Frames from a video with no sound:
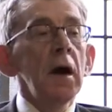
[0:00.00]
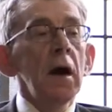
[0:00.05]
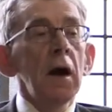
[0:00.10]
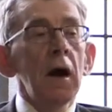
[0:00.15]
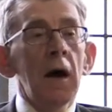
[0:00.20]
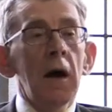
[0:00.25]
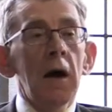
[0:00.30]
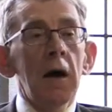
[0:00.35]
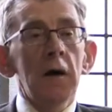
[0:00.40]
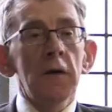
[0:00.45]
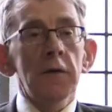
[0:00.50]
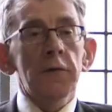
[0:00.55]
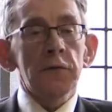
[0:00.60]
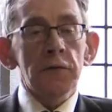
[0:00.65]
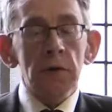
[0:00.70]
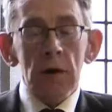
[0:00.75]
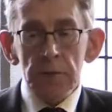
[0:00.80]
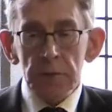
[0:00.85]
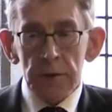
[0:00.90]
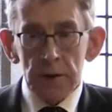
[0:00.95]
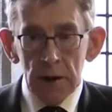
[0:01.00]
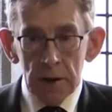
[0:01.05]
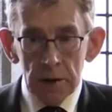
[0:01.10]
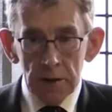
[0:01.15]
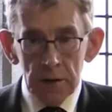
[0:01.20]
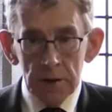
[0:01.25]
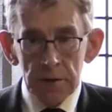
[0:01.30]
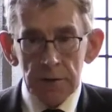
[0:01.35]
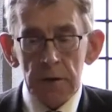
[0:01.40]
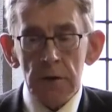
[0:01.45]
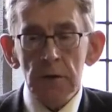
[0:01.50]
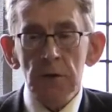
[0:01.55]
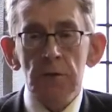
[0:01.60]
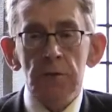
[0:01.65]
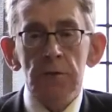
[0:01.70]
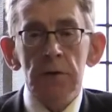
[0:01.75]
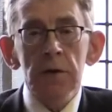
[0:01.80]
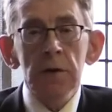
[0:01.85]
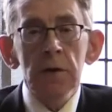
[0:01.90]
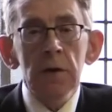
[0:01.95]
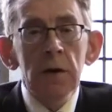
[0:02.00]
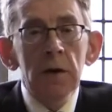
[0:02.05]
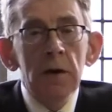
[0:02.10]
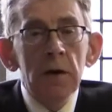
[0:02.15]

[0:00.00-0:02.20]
throughout the 19th century,